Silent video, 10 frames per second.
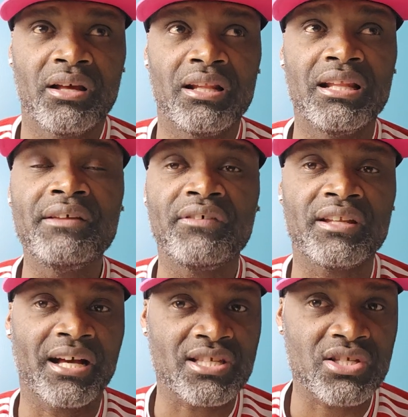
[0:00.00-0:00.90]

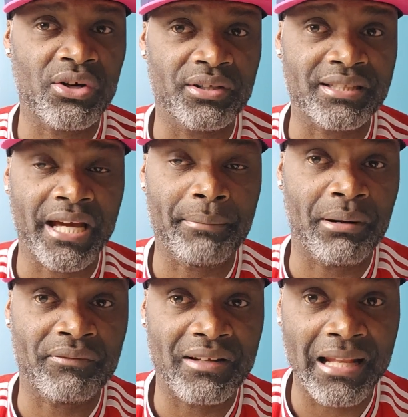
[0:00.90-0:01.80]
living a certain
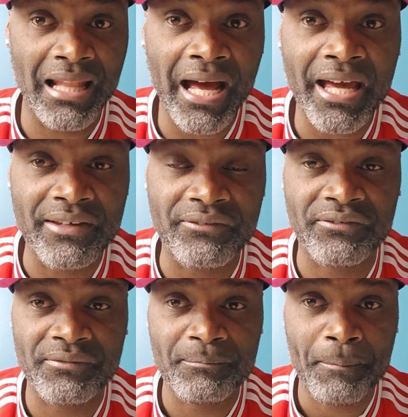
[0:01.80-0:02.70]
type of
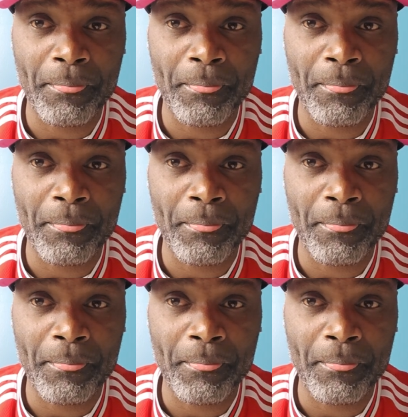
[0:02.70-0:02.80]
life